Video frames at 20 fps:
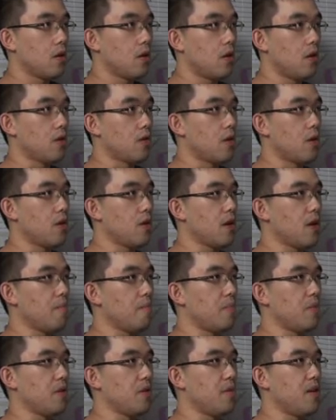Oh,
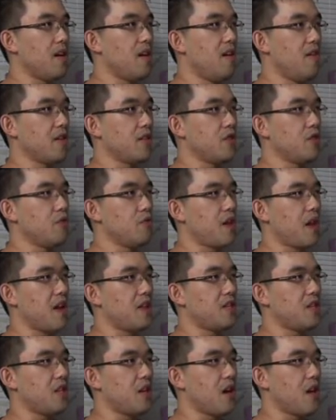Coconut Boulevard. Oh, it's
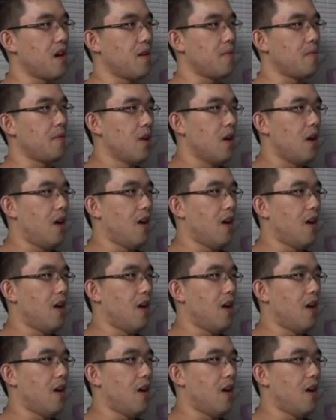Toucan Sam.